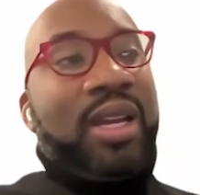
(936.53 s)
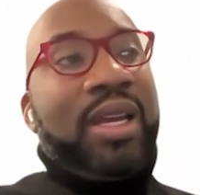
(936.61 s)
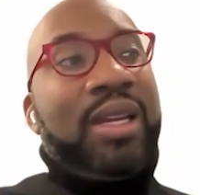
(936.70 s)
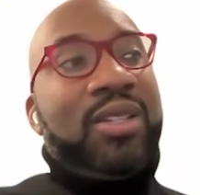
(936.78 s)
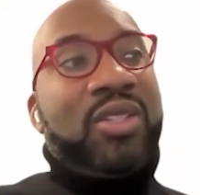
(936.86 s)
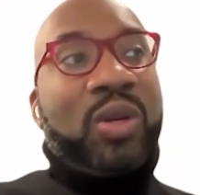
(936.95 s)

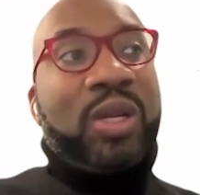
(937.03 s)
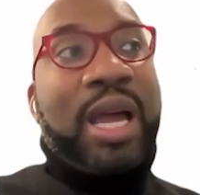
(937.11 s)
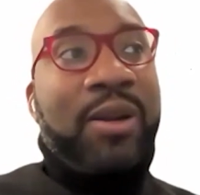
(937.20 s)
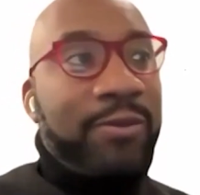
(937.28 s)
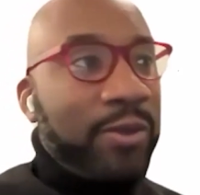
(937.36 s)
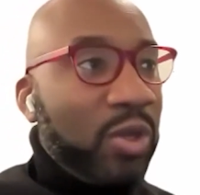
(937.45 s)
And so a lot
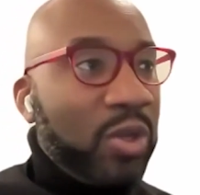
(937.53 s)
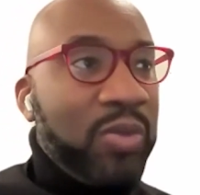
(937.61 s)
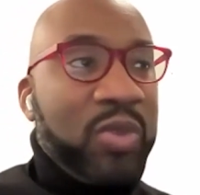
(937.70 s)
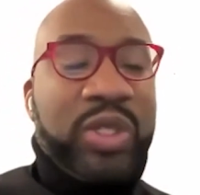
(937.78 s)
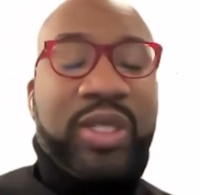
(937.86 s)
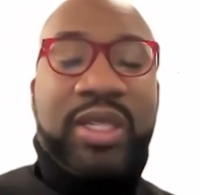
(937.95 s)
of
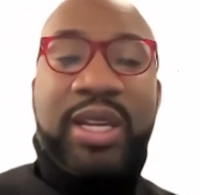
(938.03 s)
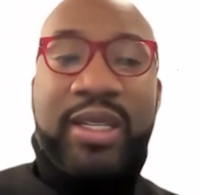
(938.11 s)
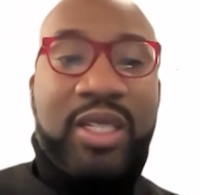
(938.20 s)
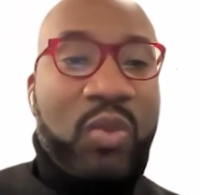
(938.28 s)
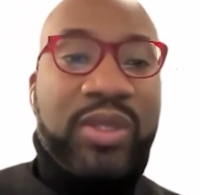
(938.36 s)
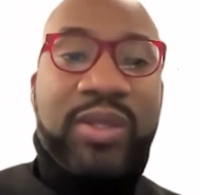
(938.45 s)
firms were
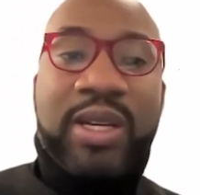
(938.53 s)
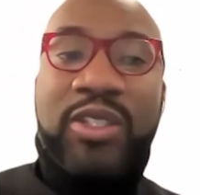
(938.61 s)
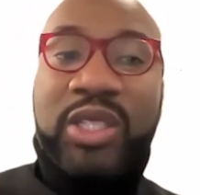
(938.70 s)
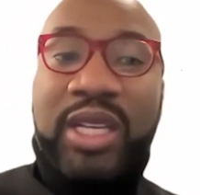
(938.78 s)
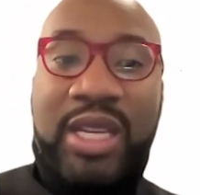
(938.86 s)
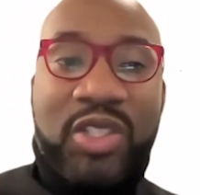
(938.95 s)
connecting with their
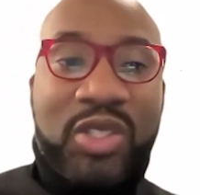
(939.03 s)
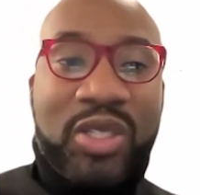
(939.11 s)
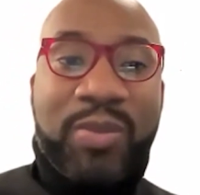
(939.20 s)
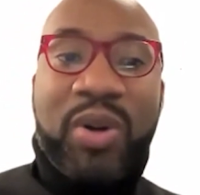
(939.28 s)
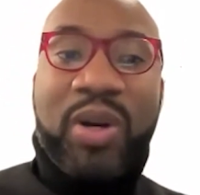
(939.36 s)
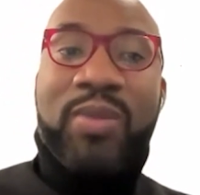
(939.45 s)
education
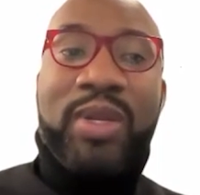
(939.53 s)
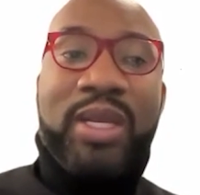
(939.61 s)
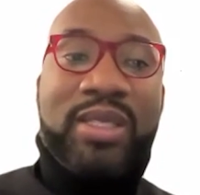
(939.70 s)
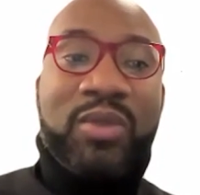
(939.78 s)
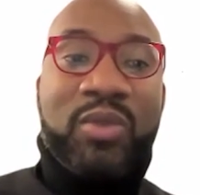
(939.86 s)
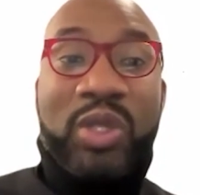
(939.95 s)

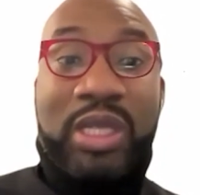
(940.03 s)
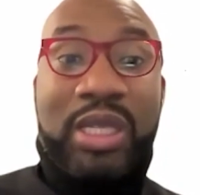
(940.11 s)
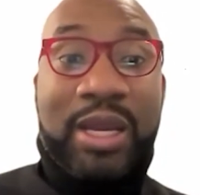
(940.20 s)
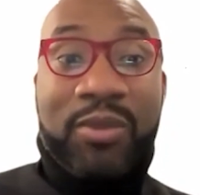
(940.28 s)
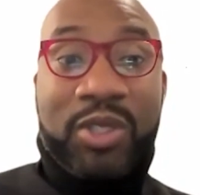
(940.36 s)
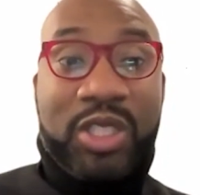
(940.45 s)
departments and really
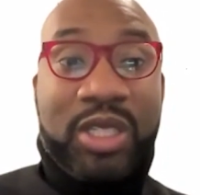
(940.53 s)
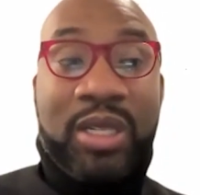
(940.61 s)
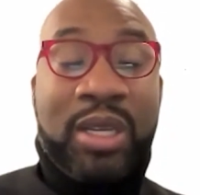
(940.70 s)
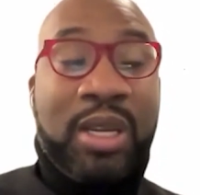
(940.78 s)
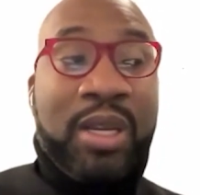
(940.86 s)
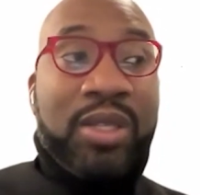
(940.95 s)
leveraging,
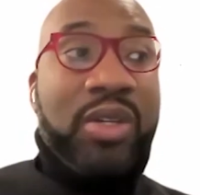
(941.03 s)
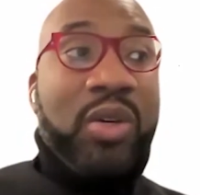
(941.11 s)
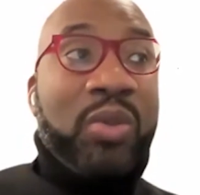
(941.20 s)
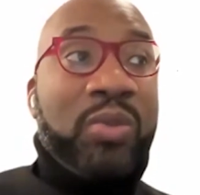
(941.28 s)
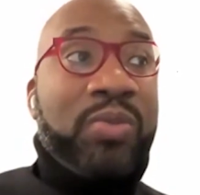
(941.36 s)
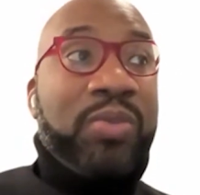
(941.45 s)
you
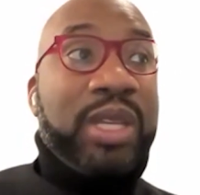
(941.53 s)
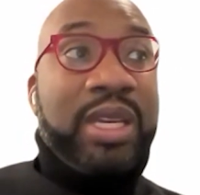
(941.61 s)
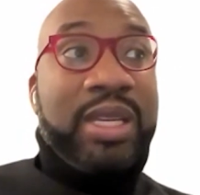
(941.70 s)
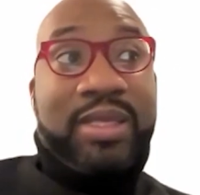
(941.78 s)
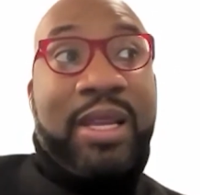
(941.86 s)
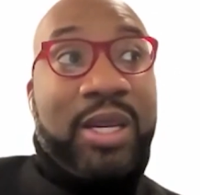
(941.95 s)
know,
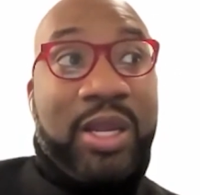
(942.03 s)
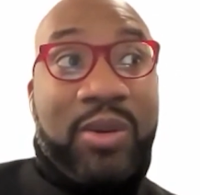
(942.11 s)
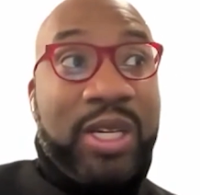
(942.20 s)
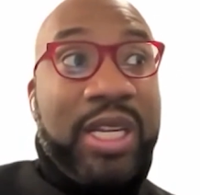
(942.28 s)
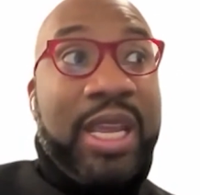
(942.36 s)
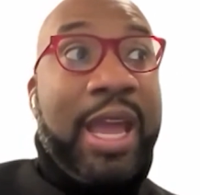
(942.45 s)
things that they
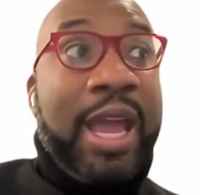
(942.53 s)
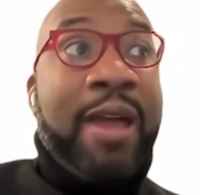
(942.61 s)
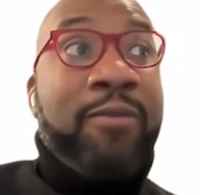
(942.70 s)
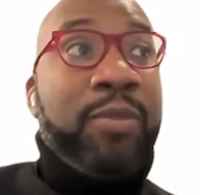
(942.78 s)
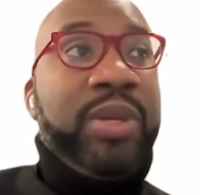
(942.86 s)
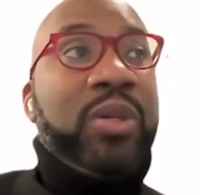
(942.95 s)
already
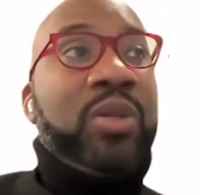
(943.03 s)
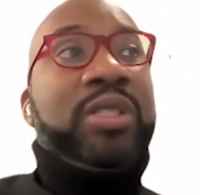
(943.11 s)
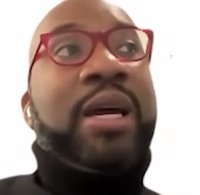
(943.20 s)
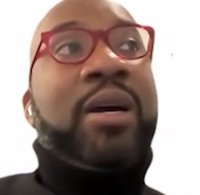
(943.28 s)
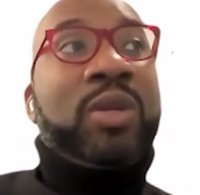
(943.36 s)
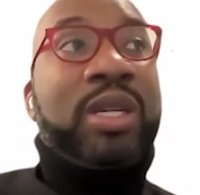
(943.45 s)
have built
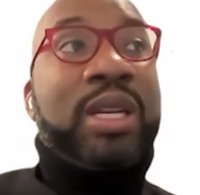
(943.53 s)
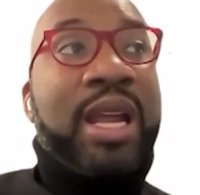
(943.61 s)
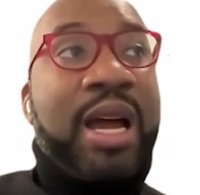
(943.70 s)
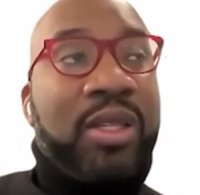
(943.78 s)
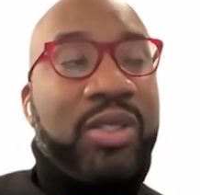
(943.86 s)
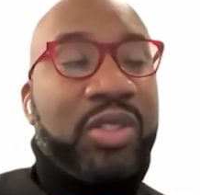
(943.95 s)
out
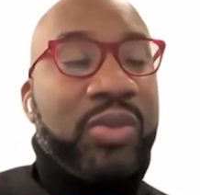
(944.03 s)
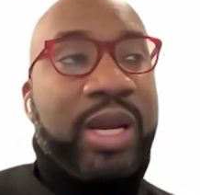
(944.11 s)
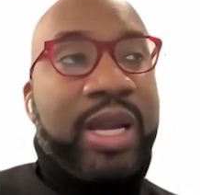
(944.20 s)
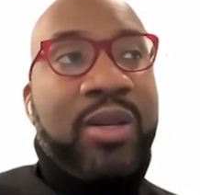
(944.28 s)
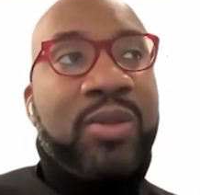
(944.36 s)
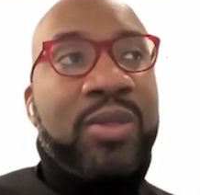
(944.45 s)
knowledge
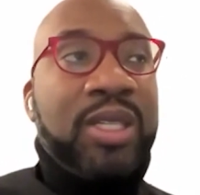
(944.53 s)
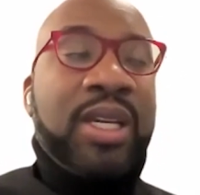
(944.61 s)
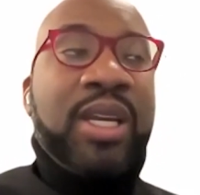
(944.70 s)
around.